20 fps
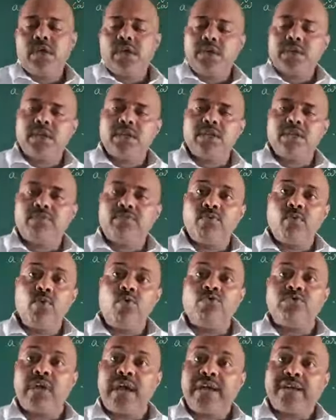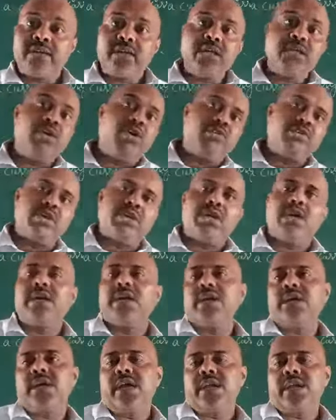Here the force acting on the
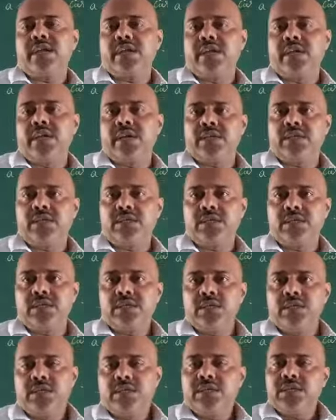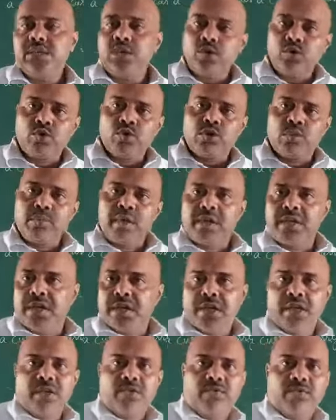current carrying conductor due to the
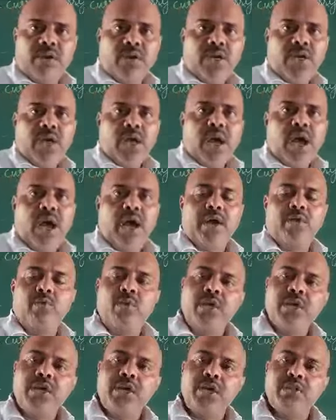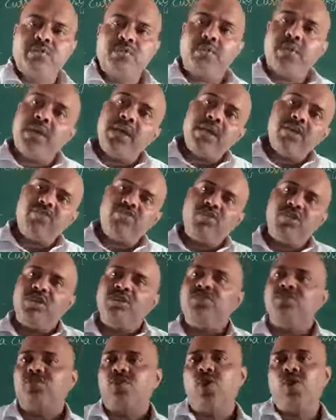magnetic field or when it is placed in
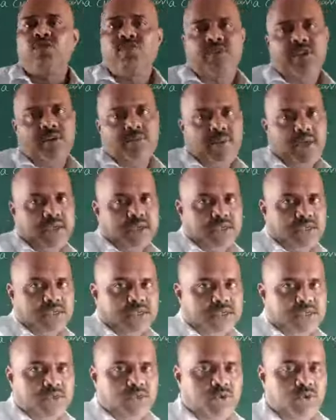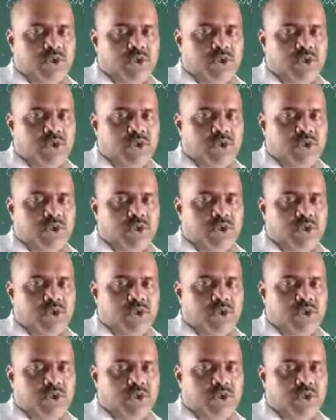a strong field magnet.